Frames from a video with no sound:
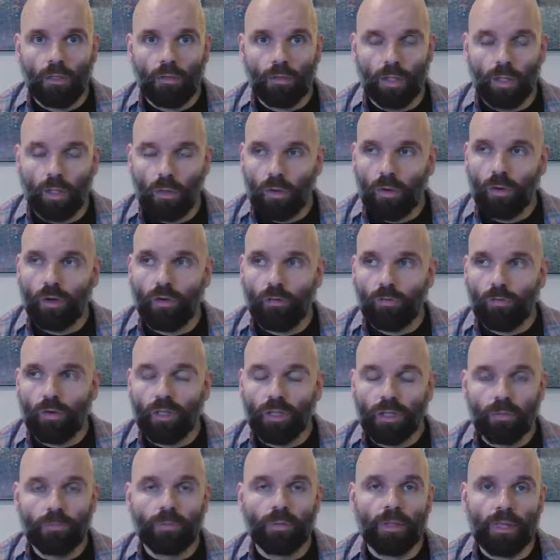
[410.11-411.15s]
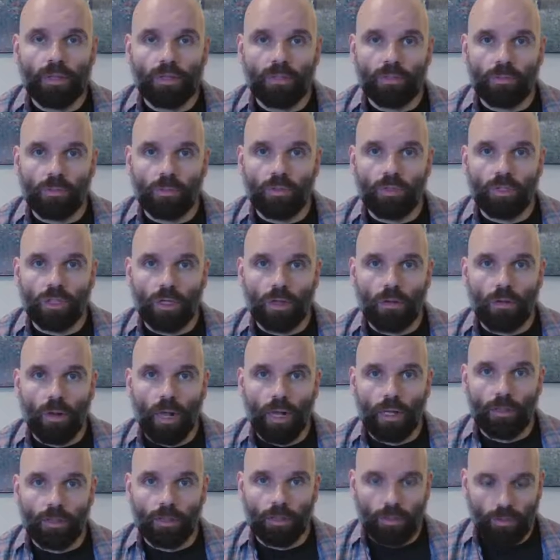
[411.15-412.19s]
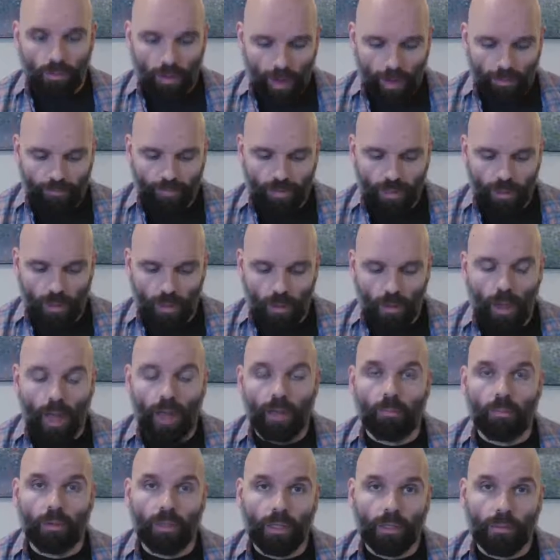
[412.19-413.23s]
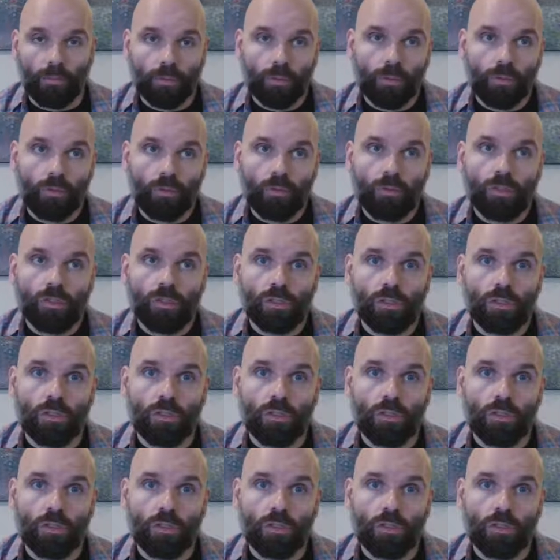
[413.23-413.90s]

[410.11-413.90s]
in order to really play this music correctly, you have to know how to play a blues,